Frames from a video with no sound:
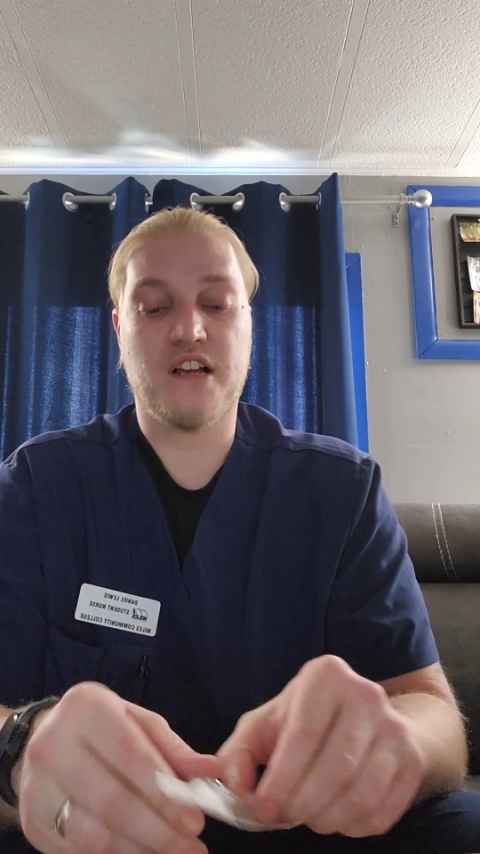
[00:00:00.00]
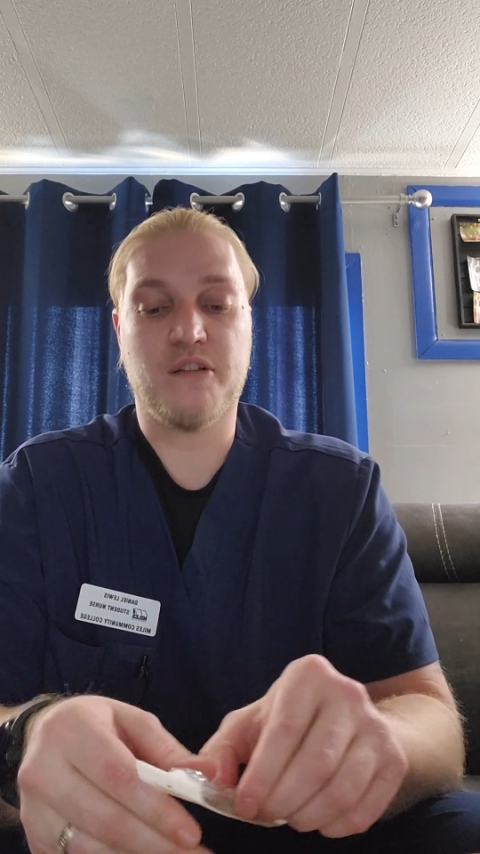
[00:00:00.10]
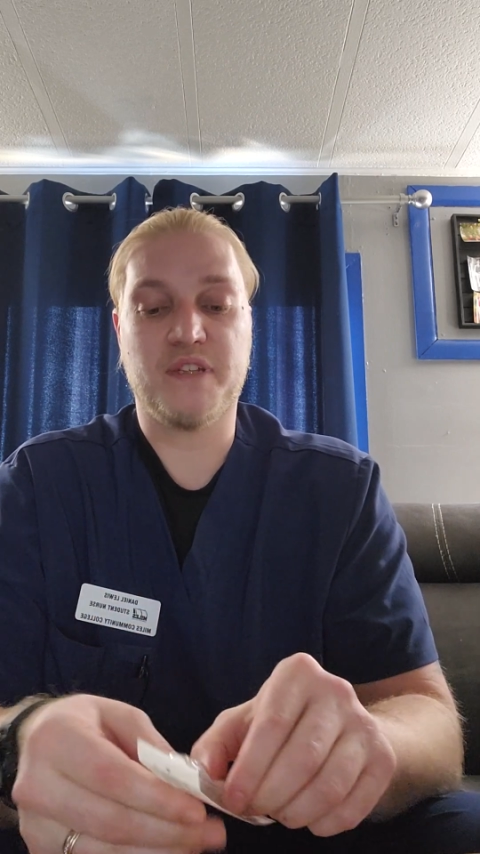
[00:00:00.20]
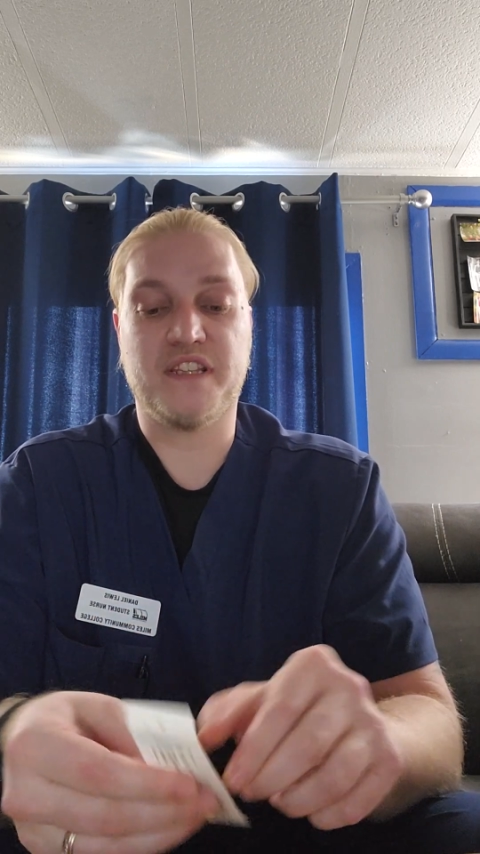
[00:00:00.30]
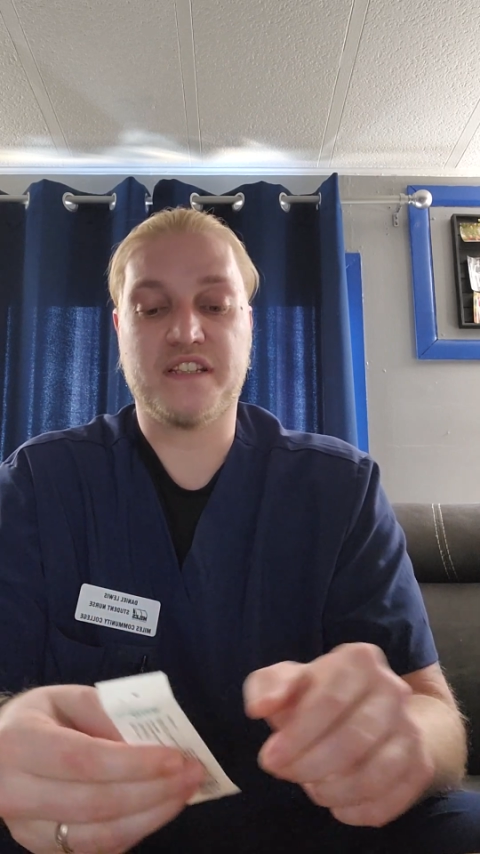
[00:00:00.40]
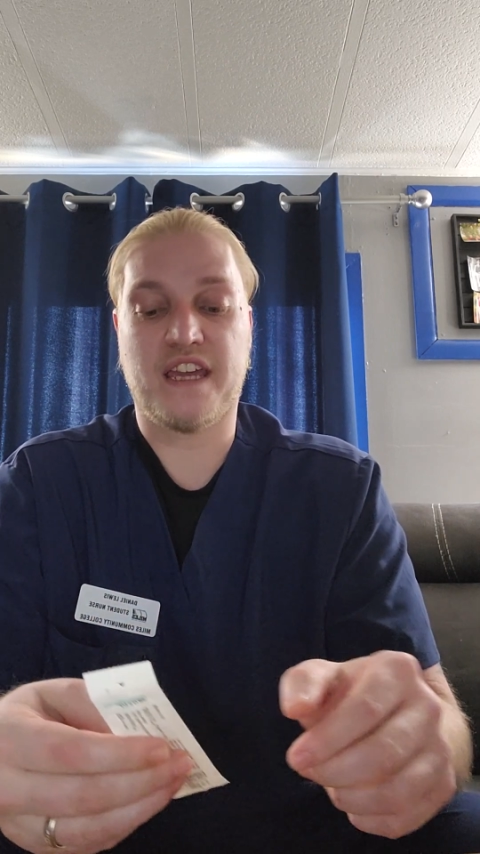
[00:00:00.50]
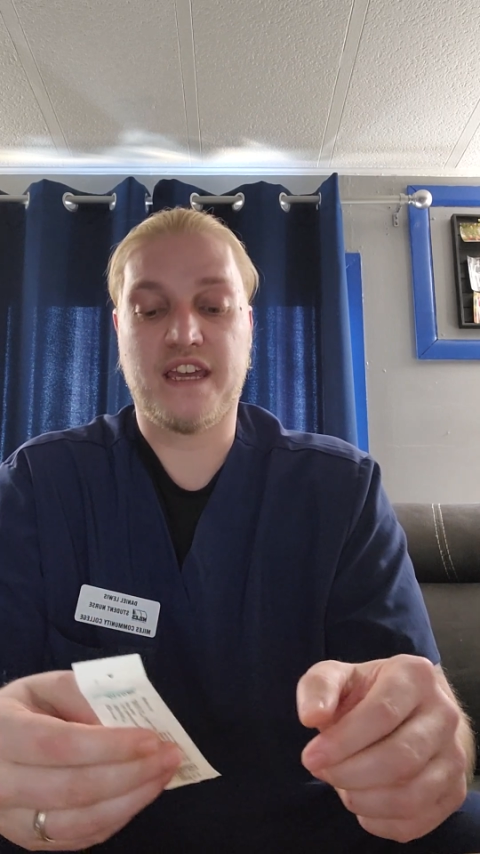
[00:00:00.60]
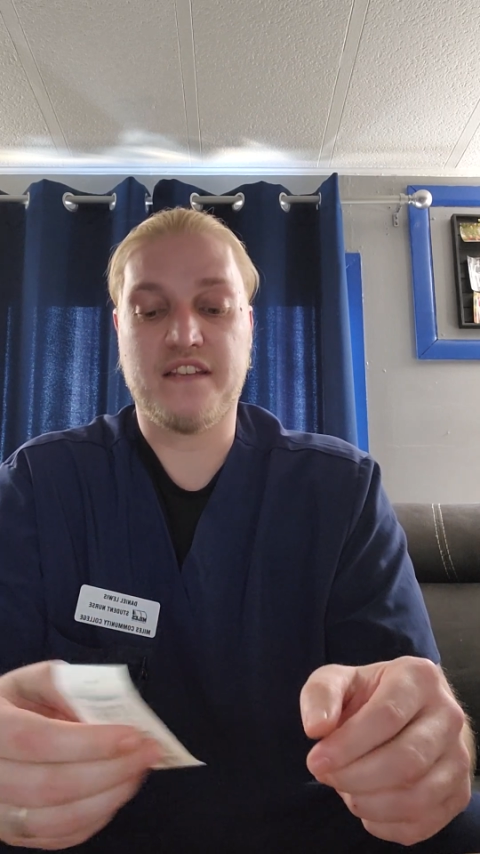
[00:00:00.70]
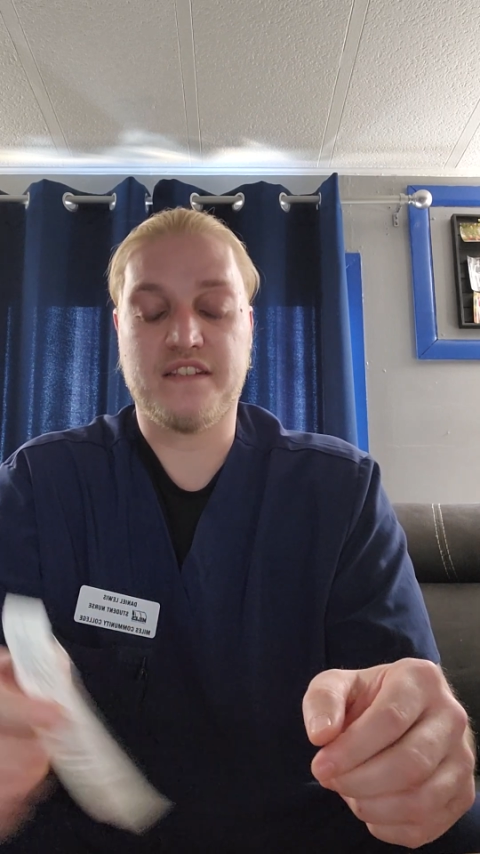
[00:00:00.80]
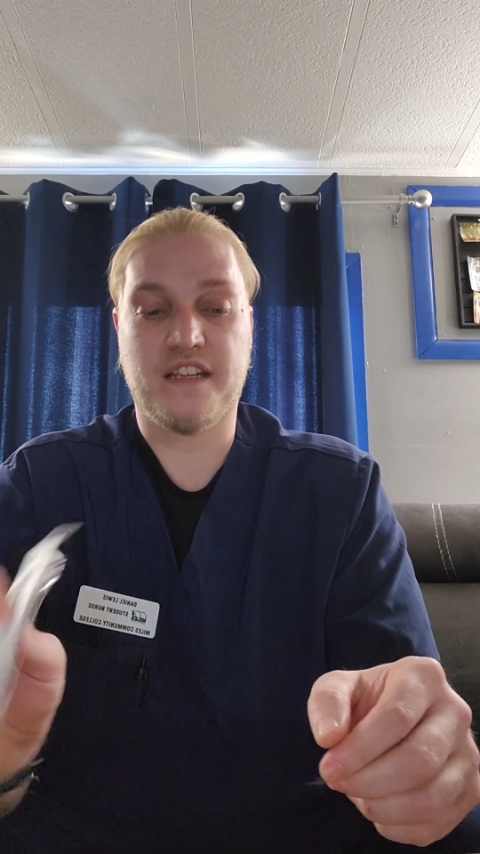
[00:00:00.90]
In this
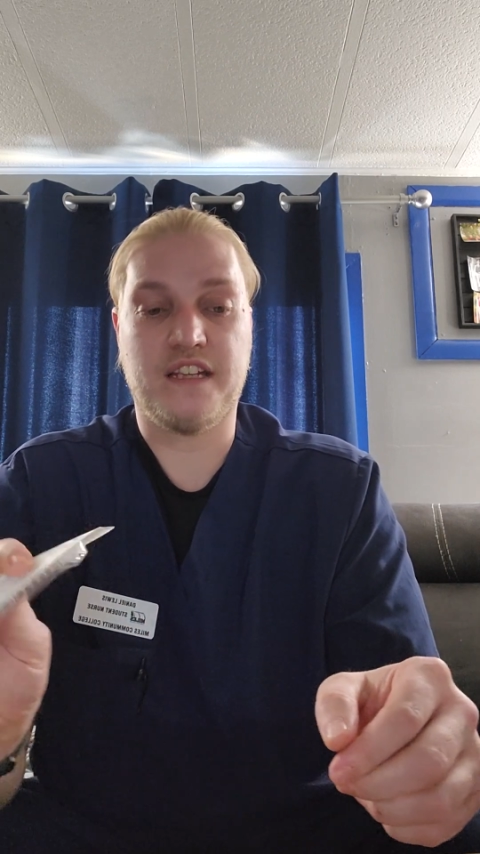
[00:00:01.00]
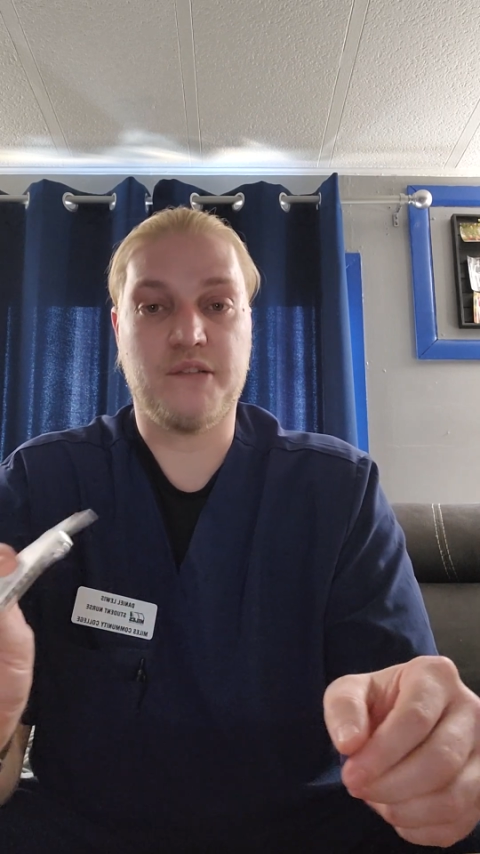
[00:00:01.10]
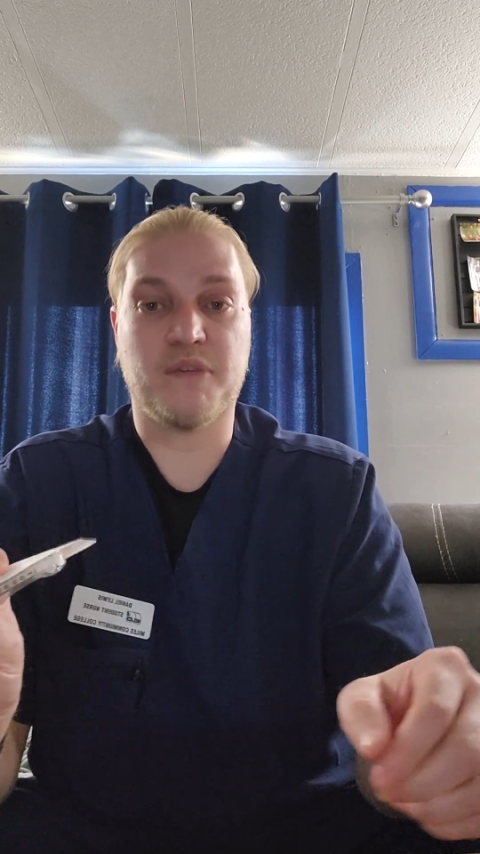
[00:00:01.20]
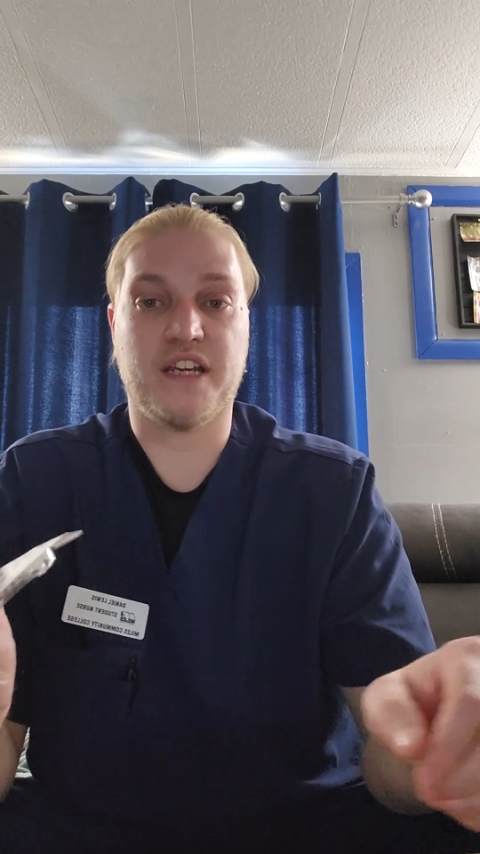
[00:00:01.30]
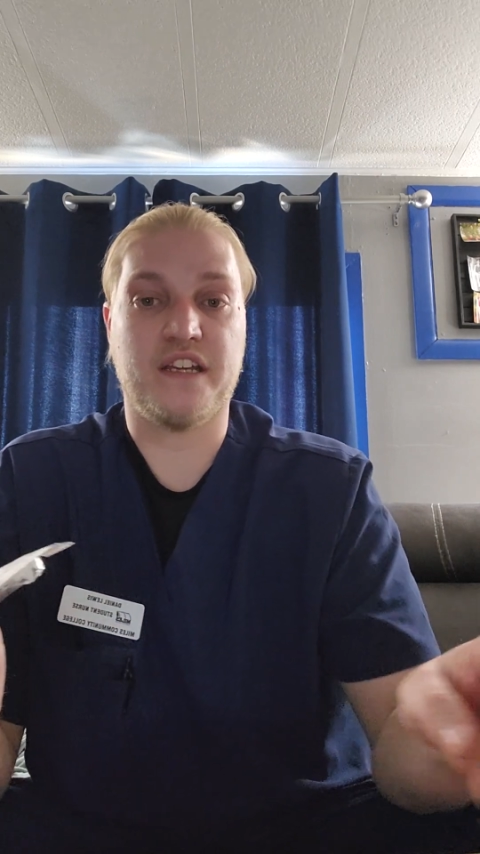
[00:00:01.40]
case, I need my